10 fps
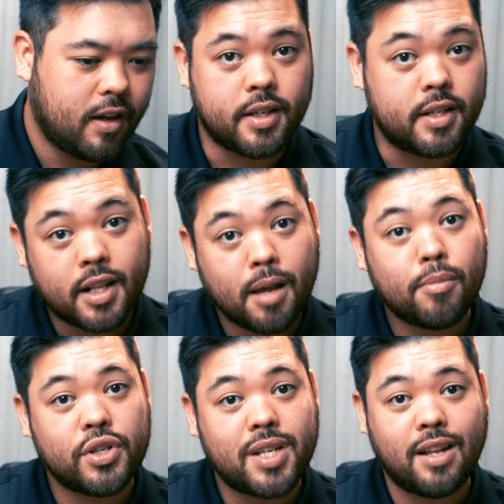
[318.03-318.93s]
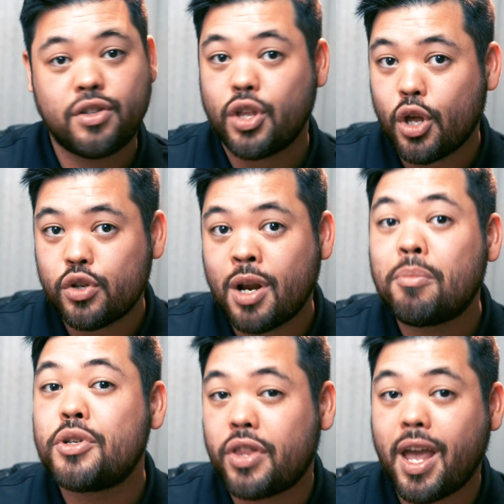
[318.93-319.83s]
The disclaimer states that those
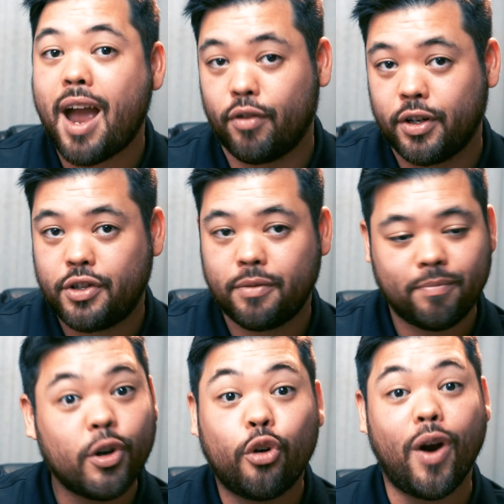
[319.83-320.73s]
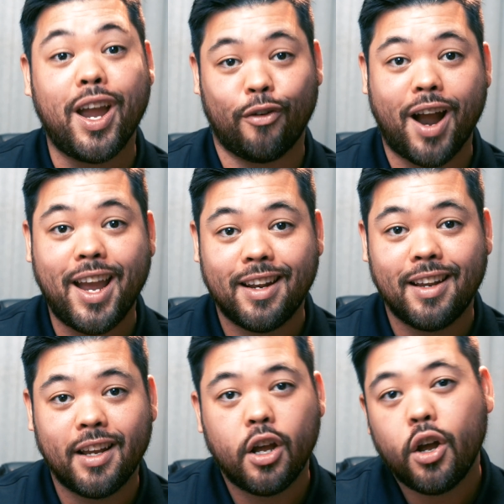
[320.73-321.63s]
numbers are the average. Great, right?
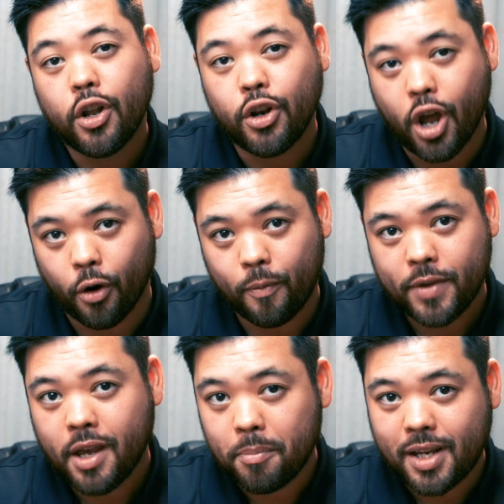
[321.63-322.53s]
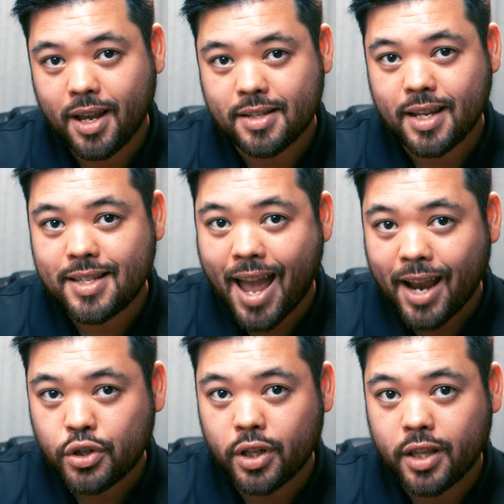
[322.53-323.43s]
No, because it's
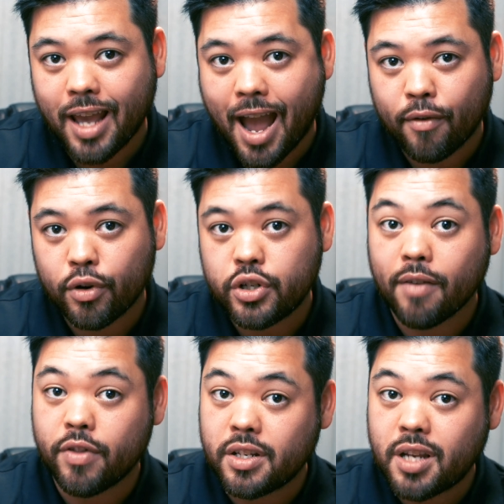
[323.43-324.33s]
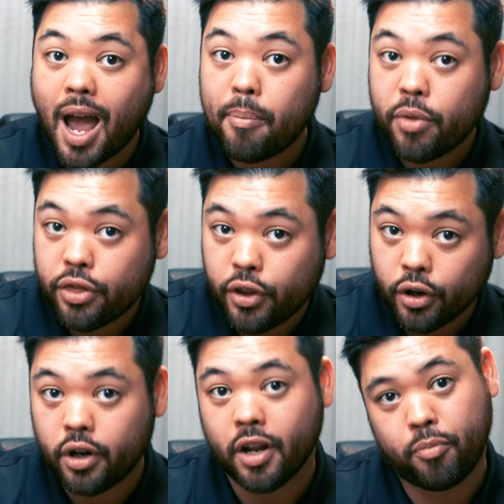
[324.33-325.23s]
actually the average of the top
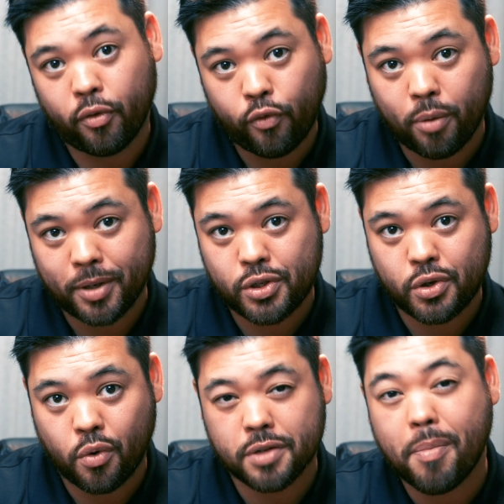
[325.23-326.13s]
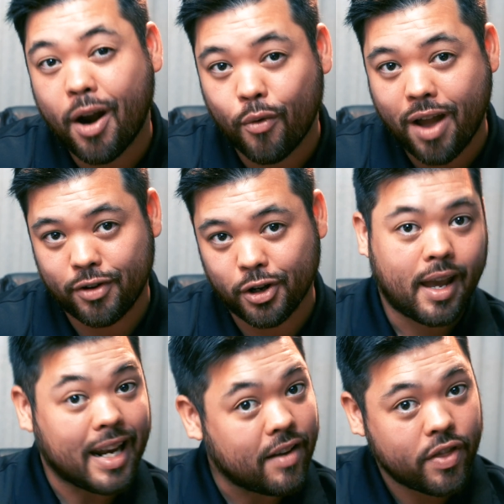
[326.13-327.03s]
third of performing stores by revenue.
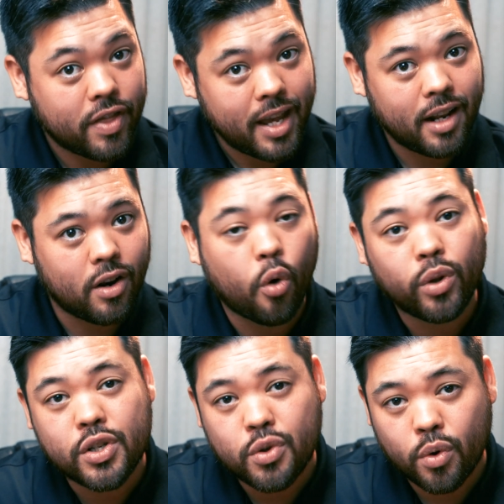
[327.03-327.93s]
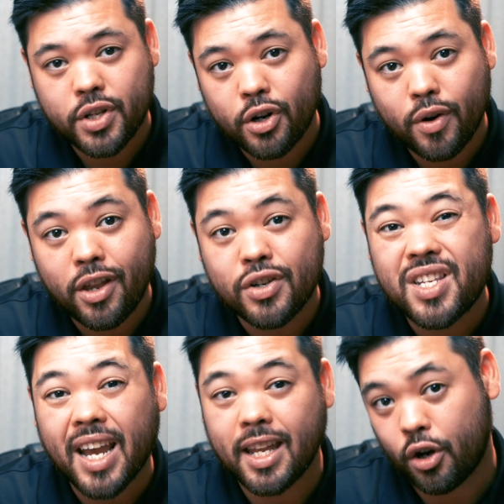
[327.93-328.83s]
And even then, only stores that are in their
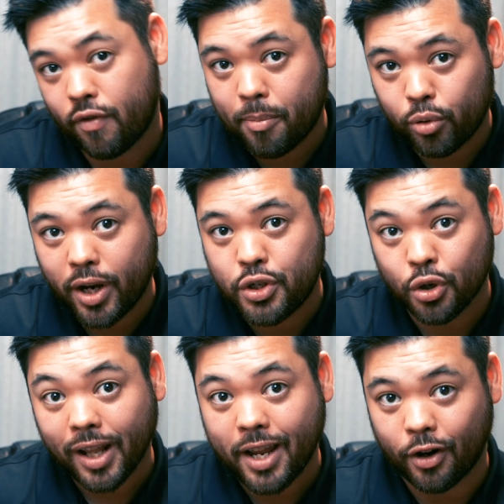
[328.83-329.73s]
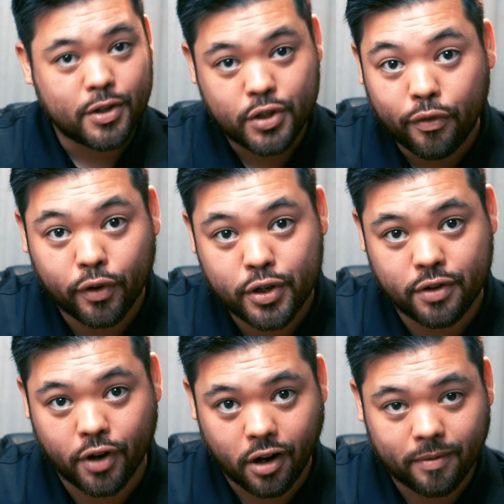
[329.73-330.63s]
second year of operation or later. So first
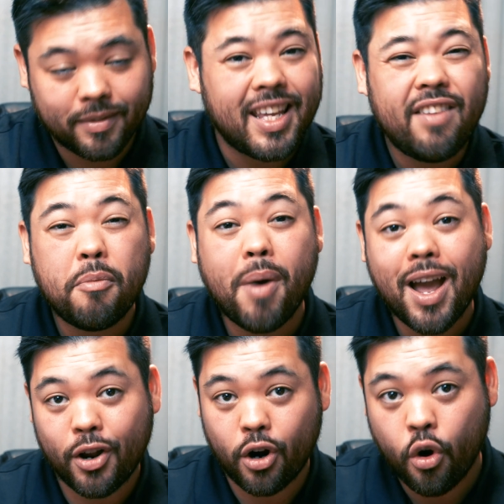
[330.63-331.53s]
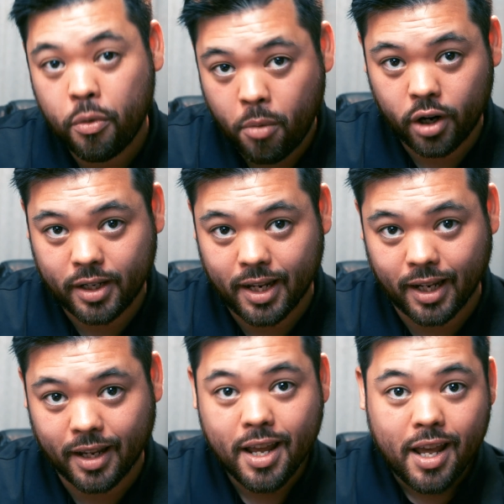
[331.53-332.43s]
of all, even by their own
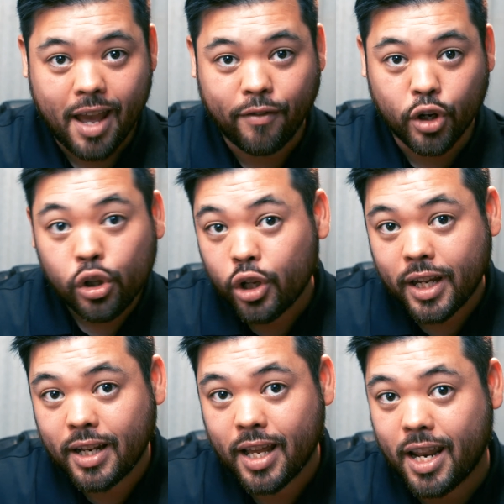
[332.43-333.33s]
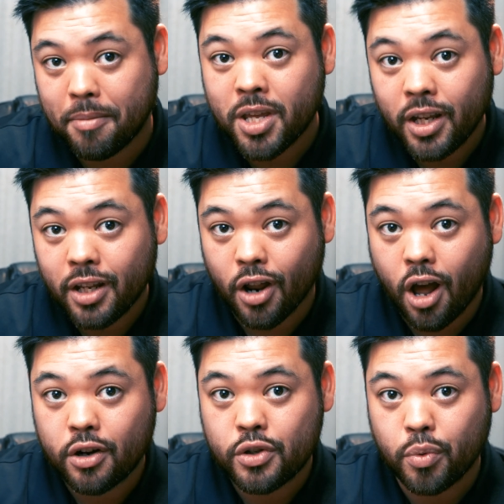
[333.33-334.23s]
marketing, if you're looking to hit $1 million
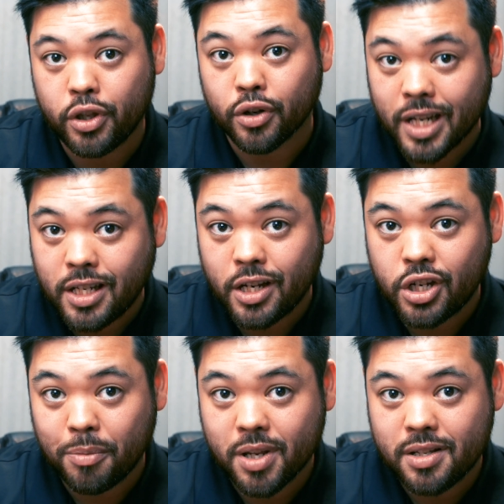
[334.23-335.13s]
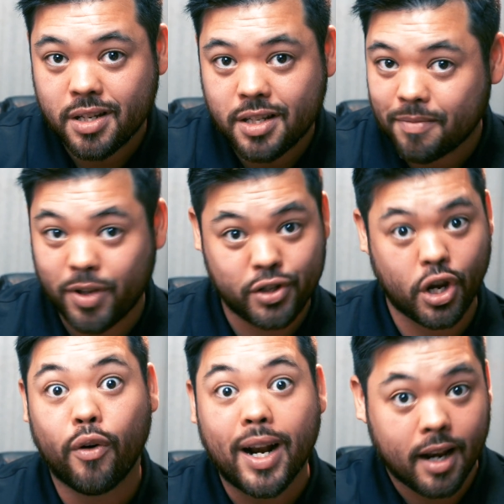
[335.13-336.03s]
with your DTG business, it's
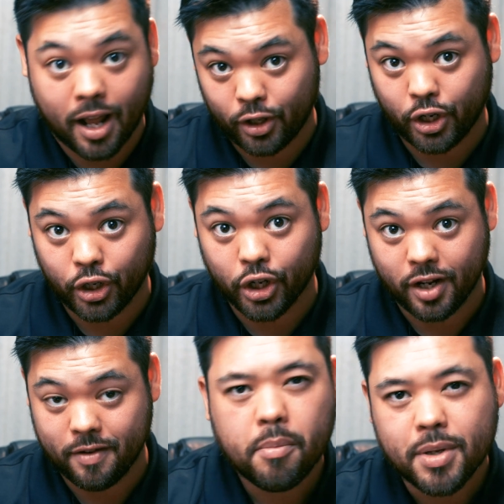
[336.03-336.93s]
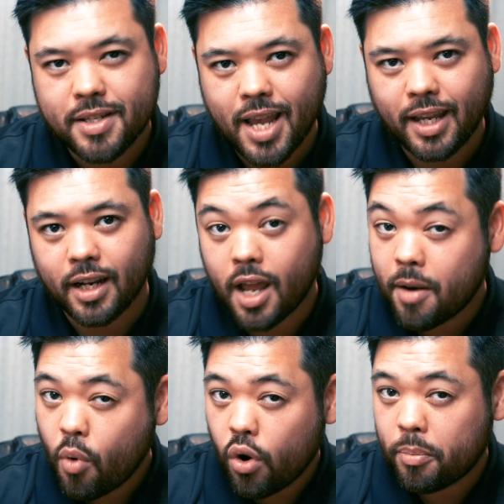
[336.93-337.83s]
already not looking good. But second,
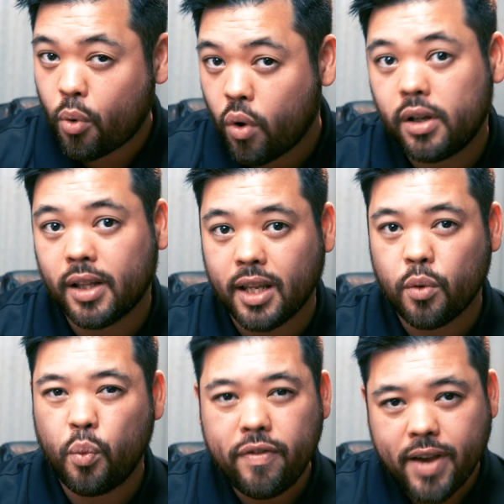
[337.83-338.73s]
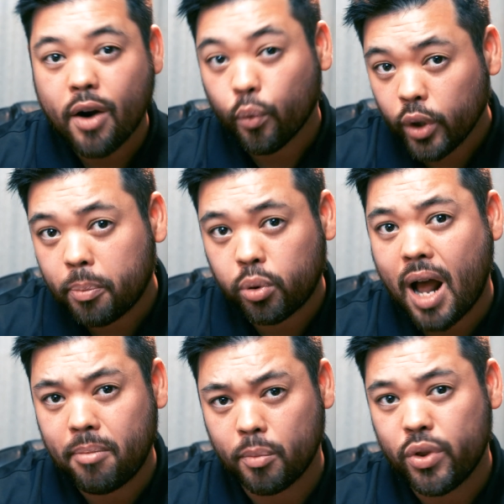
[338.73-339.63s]
and more importantly, we've got a real
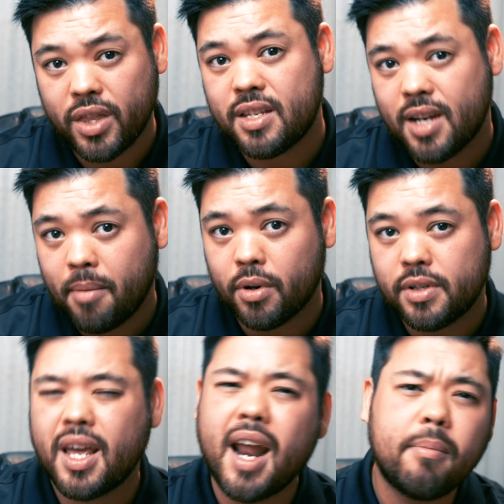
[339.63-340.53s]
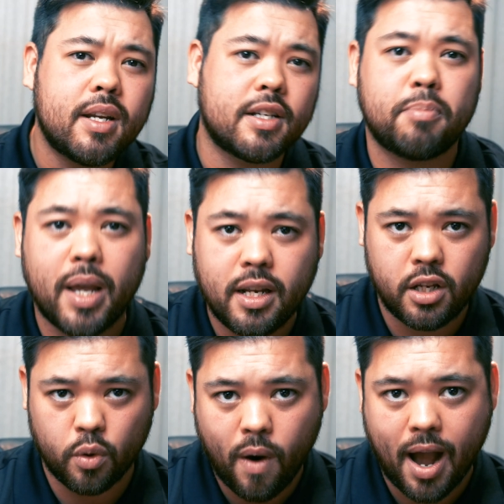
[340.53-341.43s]
problem with these numbers, and I'm going to explain
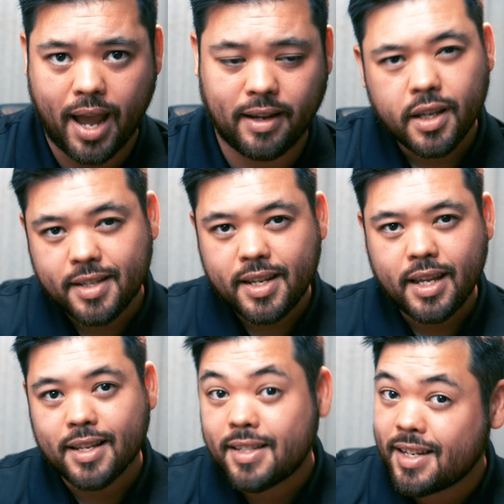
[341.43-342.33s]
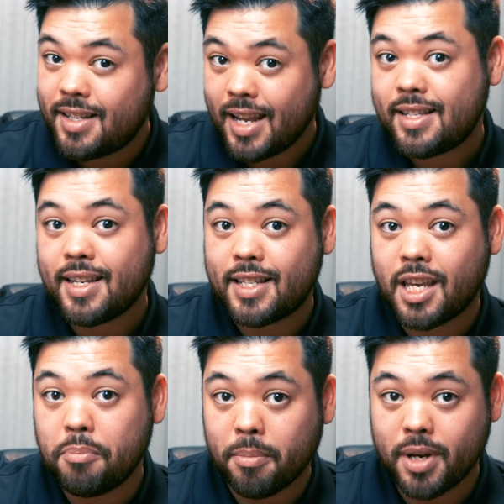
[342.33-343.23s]
to you why. You see, statistics
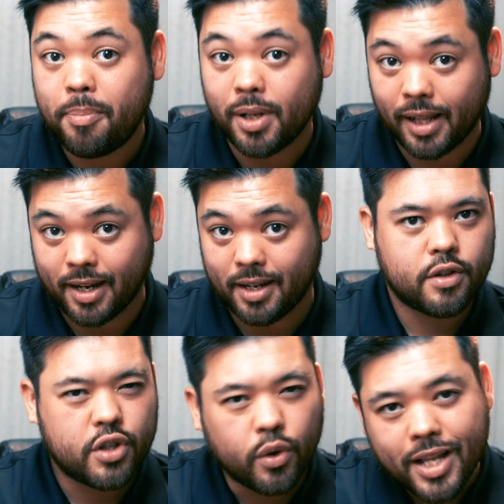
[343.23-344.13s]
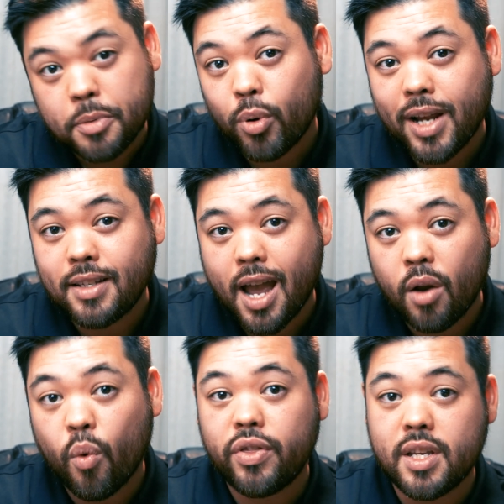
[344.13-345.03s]
can be manipulated. So let's break
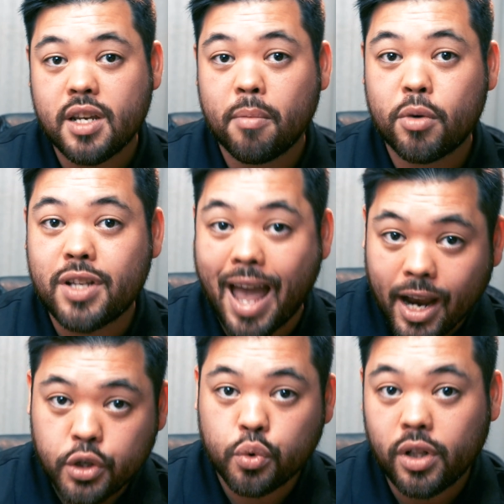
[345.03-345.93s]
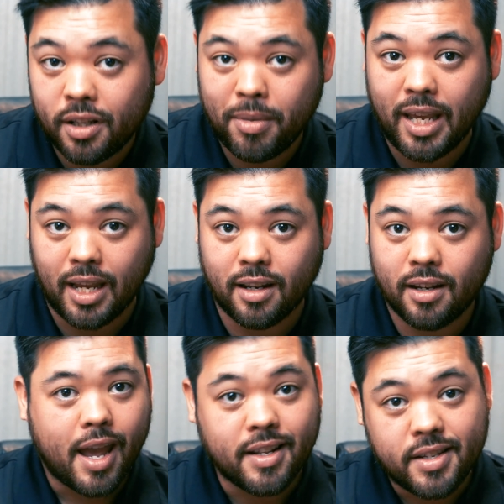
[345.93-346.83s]
down what these numbers actually mean
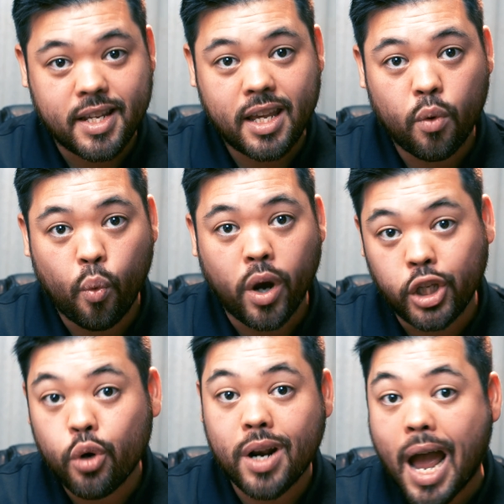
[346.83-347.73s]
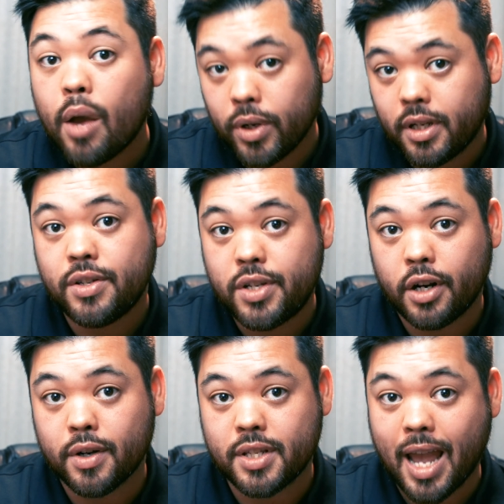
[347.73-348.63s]
and see what you and I would
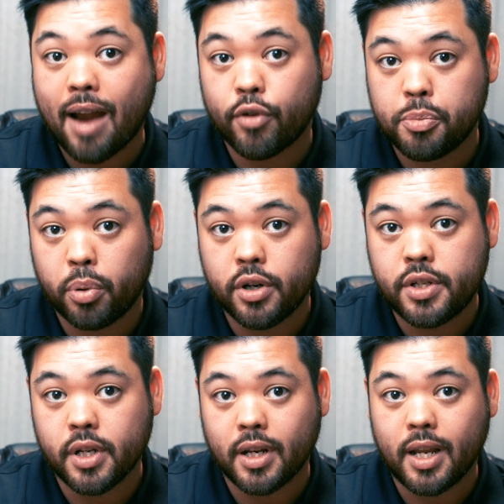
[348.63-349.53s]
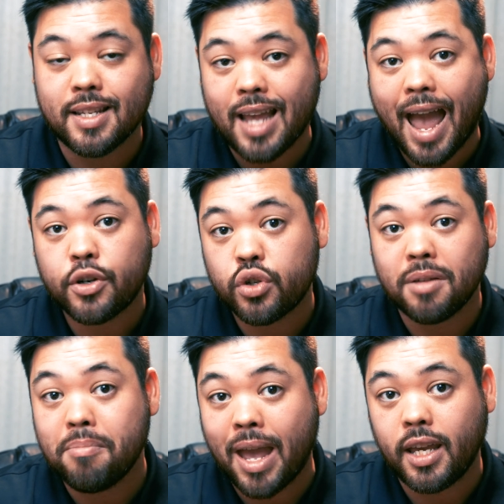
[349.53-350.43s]
consider as the average person is
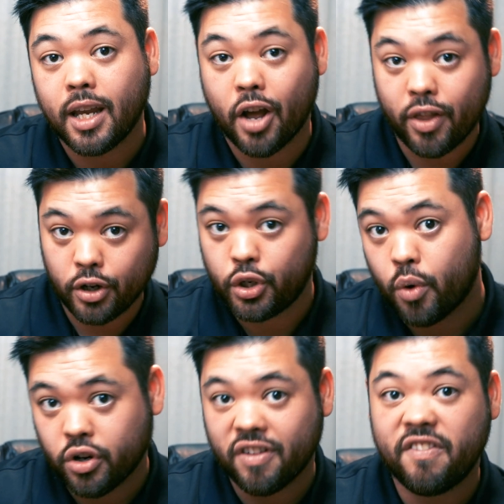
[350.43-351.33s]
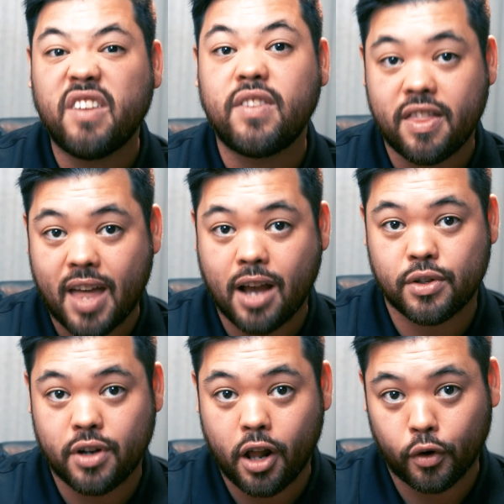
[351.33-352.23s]
actually making on their
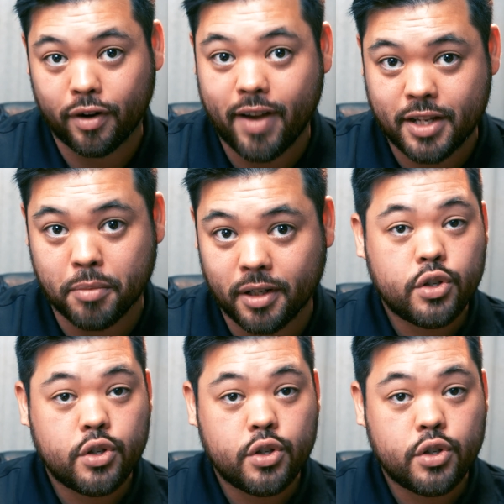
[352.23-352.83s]
$250,000 investment.